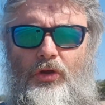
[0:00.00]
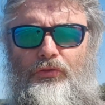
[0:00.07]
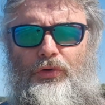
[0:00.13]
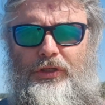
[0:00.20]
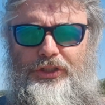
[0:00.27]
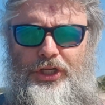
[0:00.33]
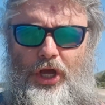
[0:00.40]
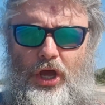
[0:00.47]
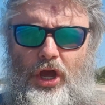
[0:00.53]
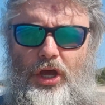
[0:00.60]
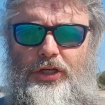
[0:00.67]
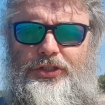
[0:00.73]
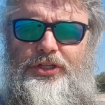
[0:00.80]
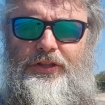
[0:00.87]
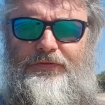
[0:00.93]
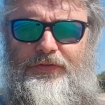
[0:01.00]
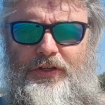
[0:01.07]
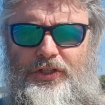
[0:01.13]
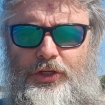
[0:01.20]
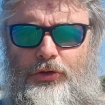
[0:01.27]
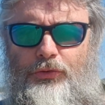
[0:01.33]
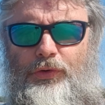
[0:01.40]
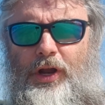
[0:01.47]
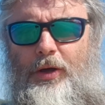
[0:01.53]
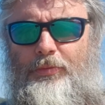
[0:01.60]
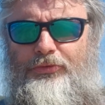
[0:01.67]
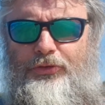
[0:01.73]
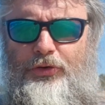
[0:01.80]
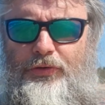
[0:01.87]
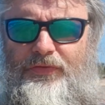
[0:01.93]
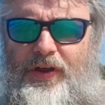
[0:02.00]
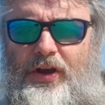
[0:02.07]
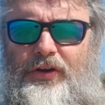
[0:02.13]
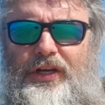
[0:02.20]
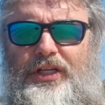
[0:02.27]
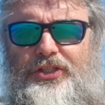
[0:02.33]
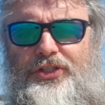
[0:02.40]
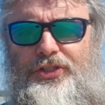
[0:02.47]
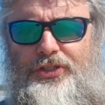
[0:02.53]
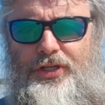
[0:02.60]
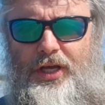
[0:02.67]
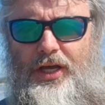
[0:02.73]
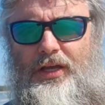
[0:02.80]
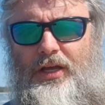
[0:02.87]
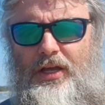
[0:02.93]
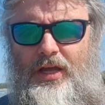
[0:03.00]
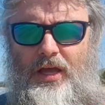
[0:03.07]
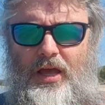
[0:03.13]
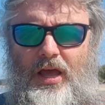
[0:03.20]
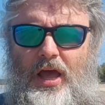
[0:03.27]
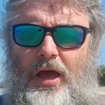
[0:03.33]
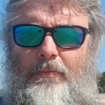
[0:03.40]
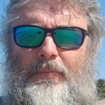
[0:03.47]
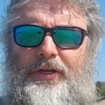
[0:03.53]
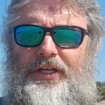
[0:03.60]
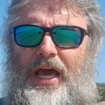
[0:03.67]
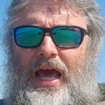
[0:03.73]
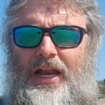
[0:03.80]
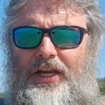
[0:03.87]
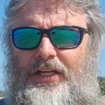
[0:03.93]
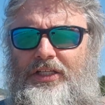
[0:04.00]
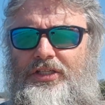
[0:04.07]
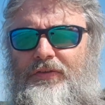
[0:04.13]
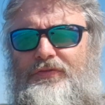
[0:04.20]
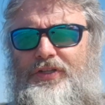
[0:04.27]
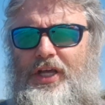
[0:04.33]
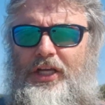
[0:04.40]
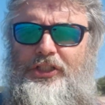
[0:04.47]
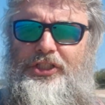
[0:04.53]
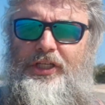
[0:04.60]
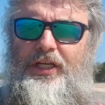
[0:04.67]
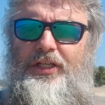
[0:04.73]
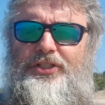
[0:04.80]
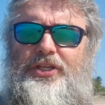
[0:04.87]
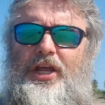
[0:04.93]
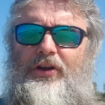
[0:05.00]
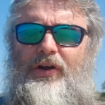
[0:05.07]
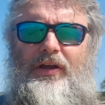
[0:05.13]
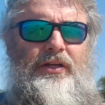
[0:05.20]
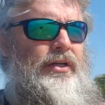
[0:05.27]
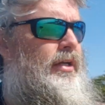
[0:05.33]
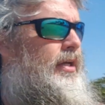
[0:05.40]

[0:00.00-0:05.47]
return to the physical realm through various modalities of teaching, etc.